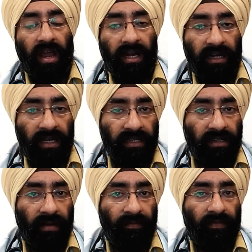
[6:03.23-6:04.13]
and
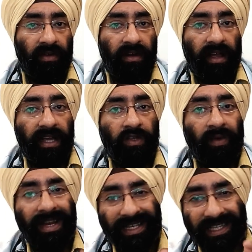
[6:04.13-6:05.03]
discomfort, as
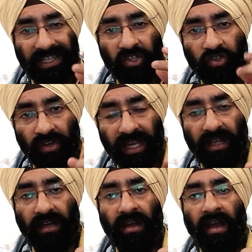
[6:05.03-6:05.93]
well as
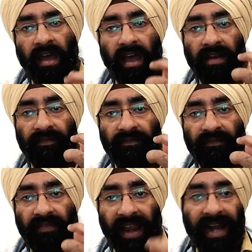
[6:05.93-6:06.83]
shrink and
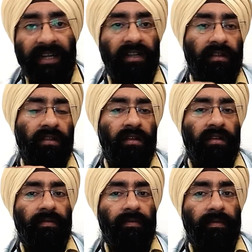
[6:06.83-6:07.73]
flatten
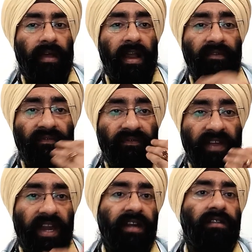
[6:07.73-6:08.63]
and
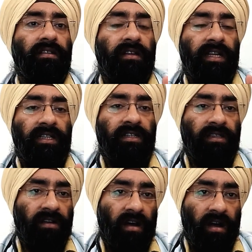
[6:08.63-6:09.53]
fade the raised
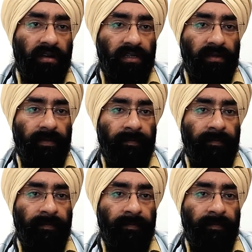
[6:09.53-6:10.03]
scars.